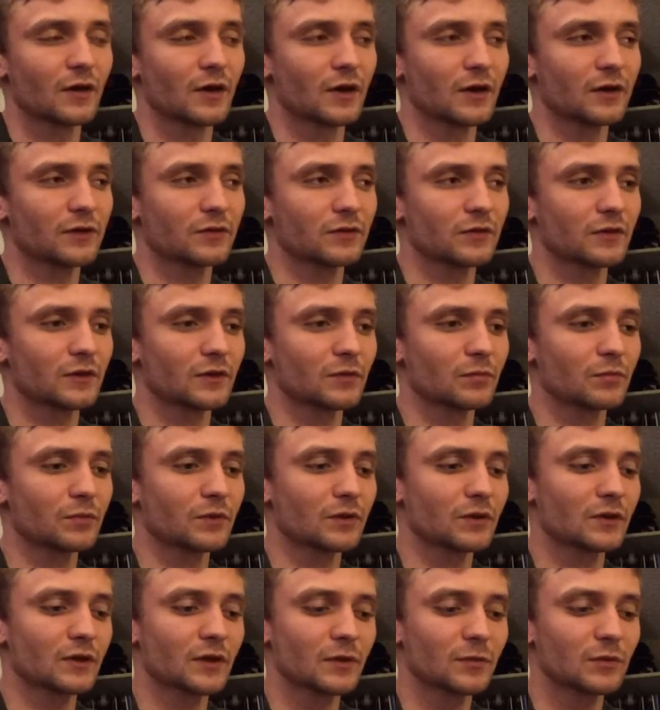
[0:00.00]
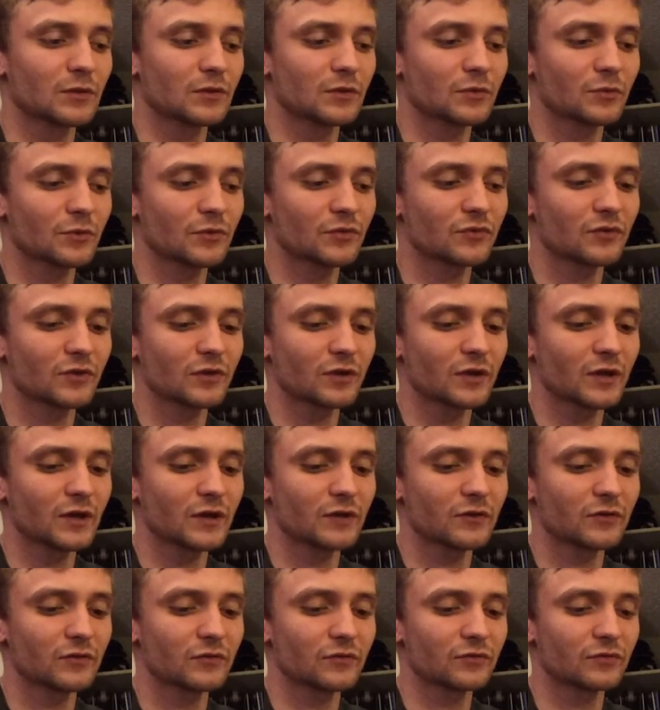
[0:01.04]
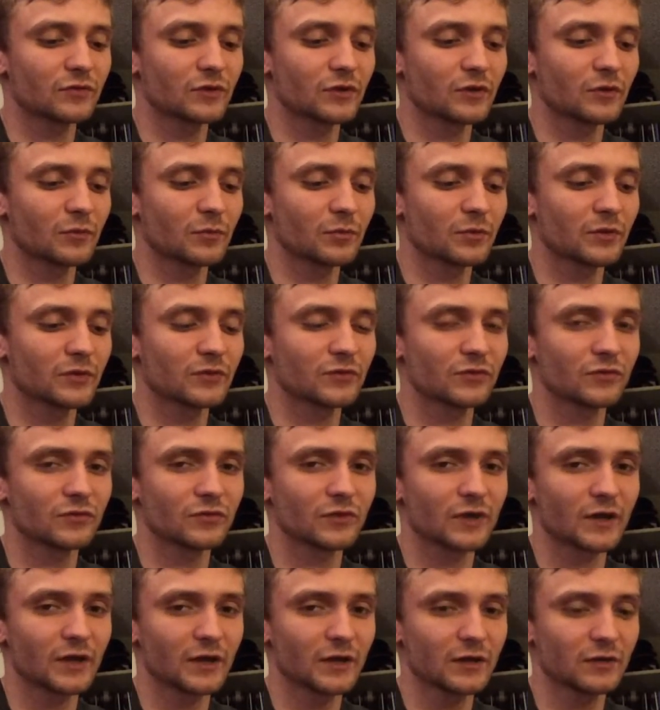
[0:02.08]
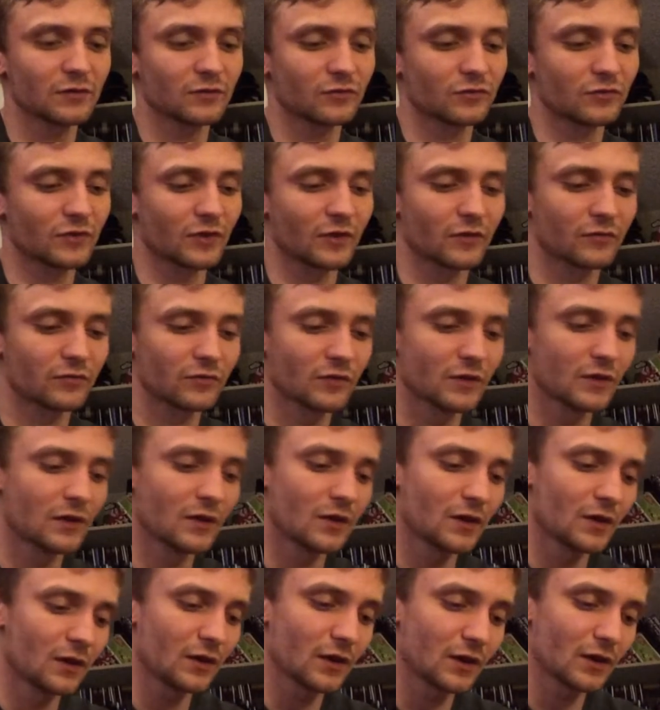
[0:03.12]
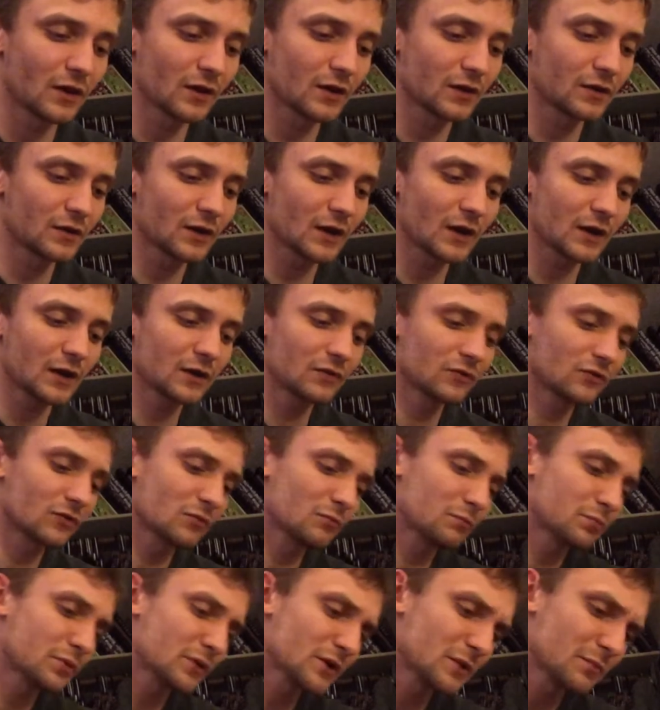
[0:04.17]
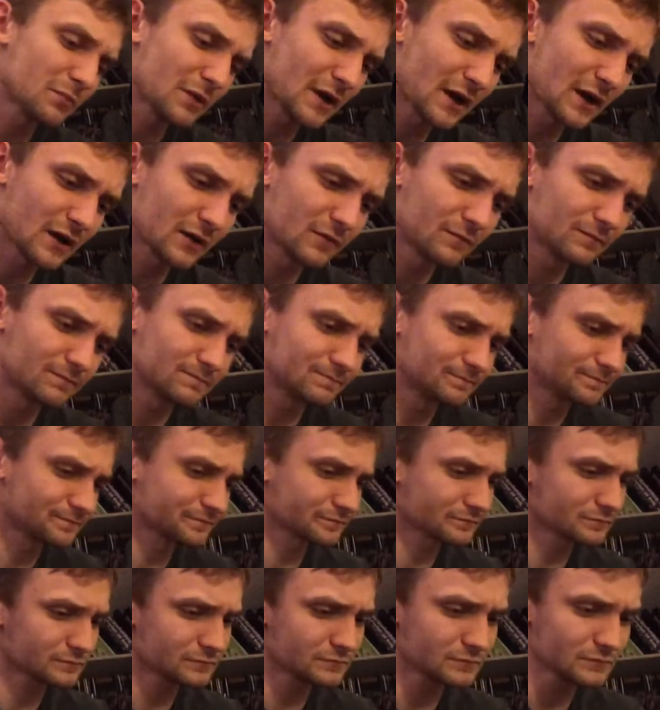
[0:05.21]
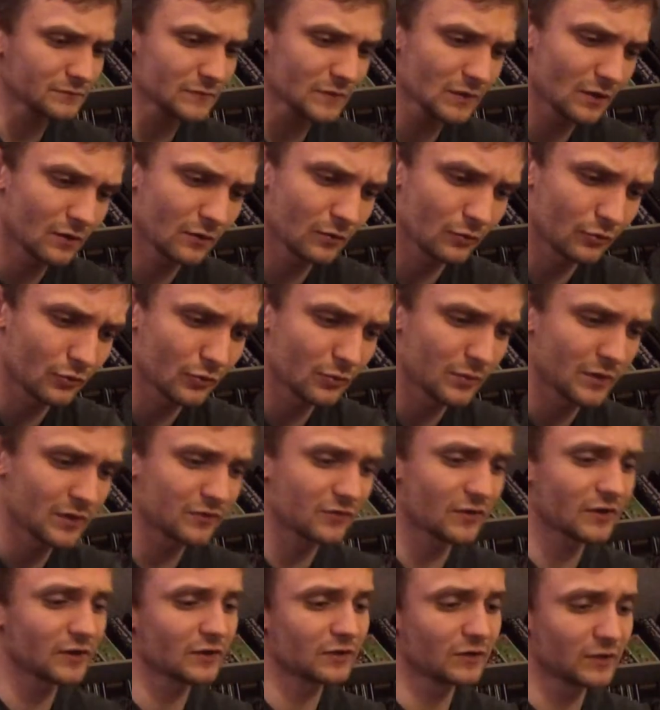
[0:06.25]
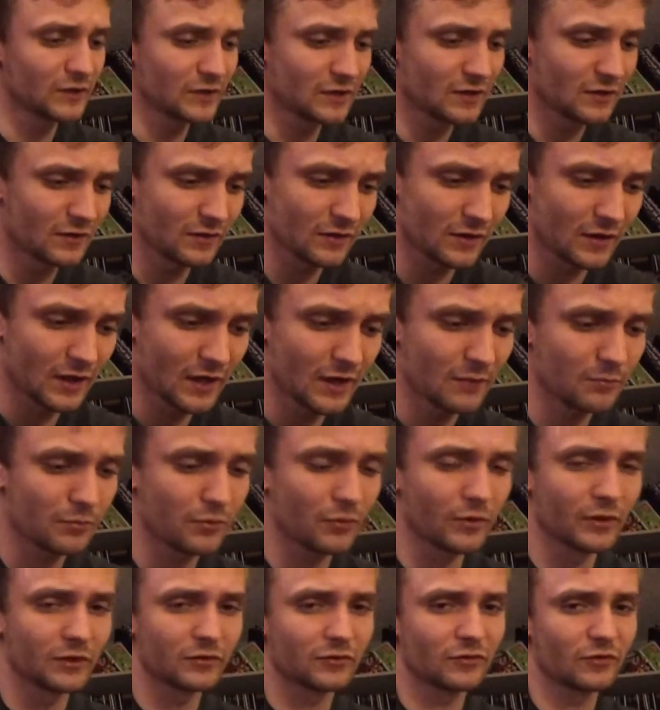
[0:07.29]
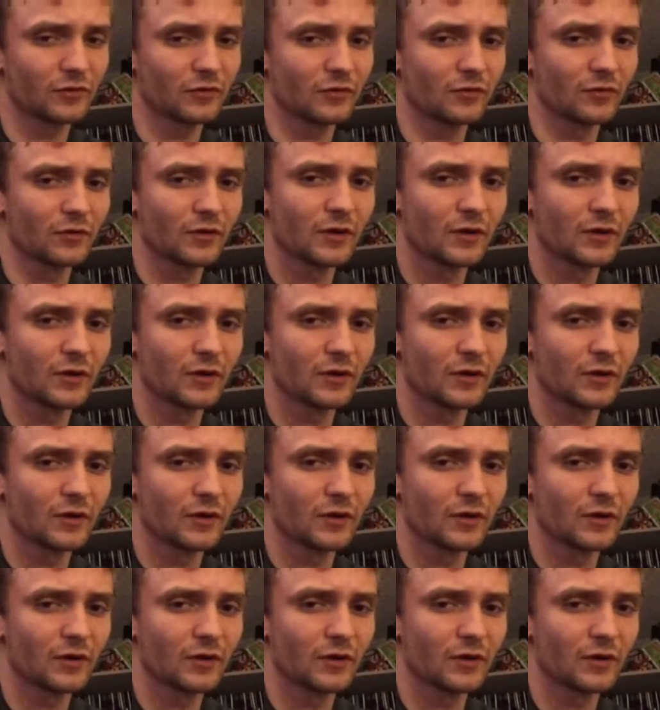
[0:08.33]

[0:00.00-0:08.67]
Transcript: I think. But I mean, there wasn't a lot of you know places to hike and stuff, and I had some pretty bad roommates. I could lead into that point too.